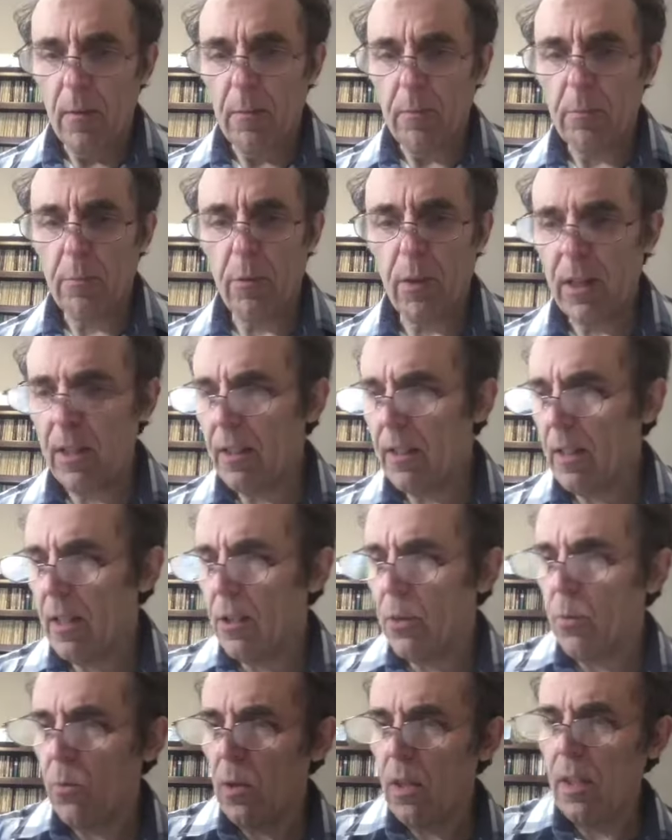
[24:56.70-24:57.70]
brings
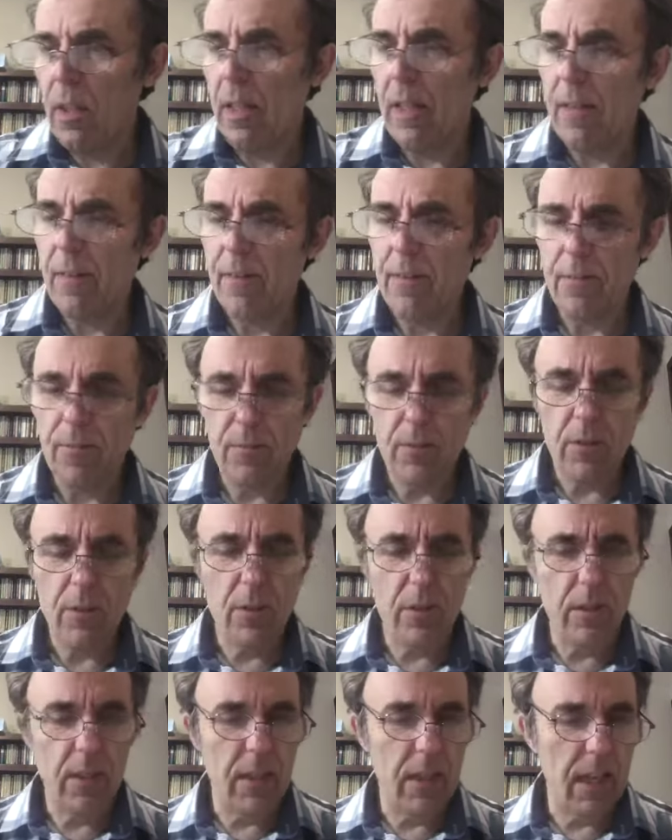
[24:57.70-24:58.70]
us really
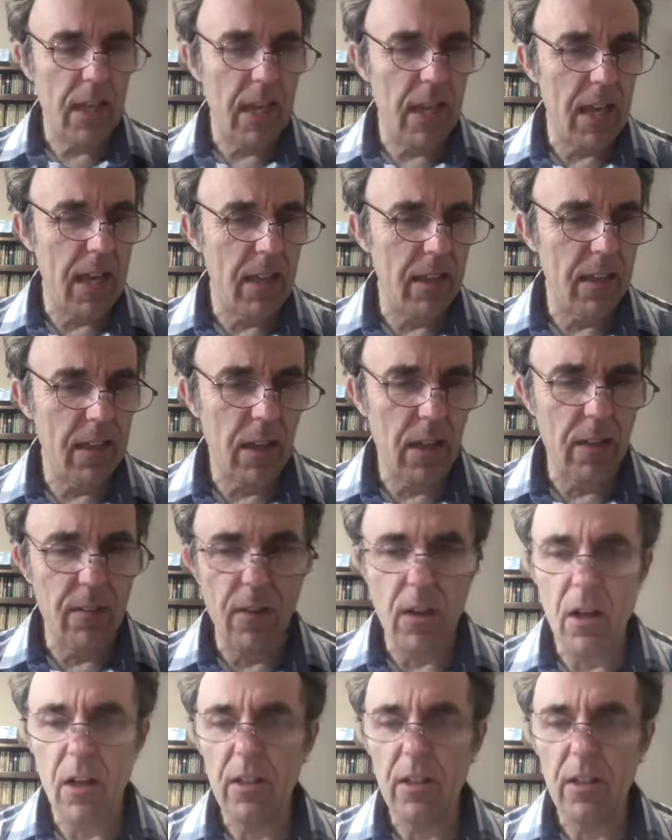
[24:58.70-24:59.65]
to the end of our